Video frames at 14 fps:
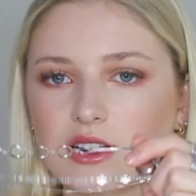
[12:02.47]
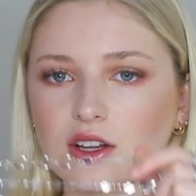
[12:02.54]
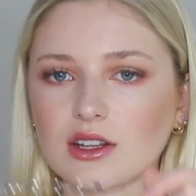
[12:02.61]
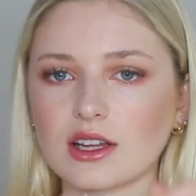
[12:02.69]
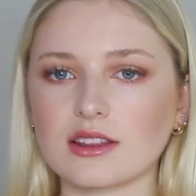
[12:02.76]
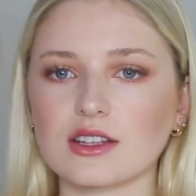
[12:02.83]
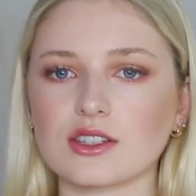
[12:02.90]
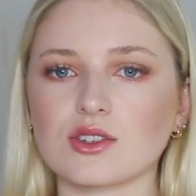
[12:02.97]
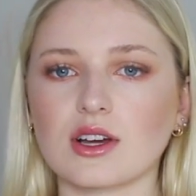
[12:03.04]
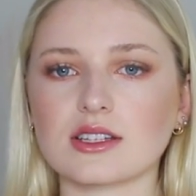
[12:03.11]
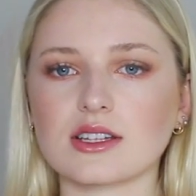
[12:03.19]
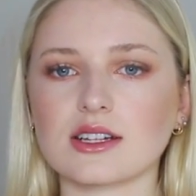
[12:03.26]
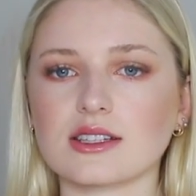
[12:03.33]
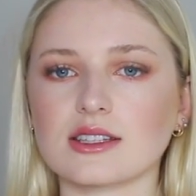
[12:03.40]
They look like this. You
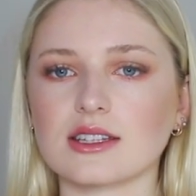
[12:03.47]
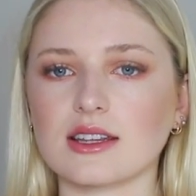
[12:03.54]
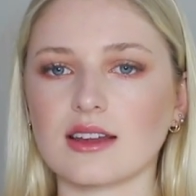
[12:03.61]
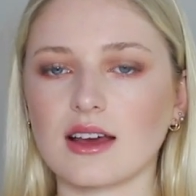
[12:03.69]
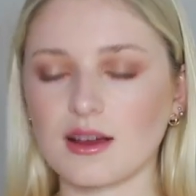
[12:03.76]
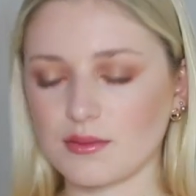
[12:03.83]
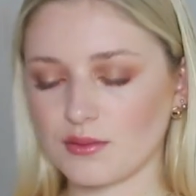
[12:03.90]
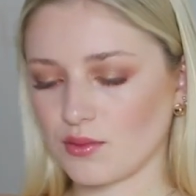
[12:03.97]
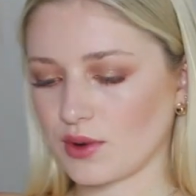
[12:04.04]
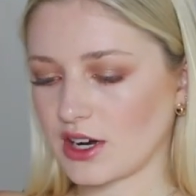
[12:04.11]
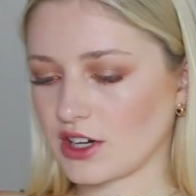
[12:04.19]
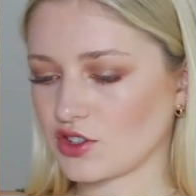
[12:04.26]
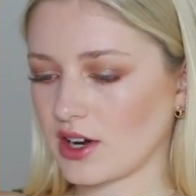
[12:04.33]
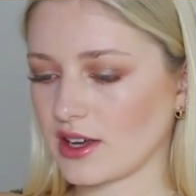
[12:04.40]
guys can see them
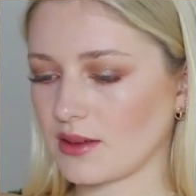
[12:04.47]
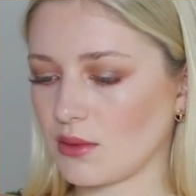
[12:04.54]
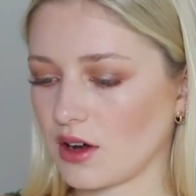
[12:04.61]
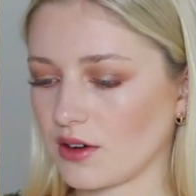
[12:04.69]
when I try them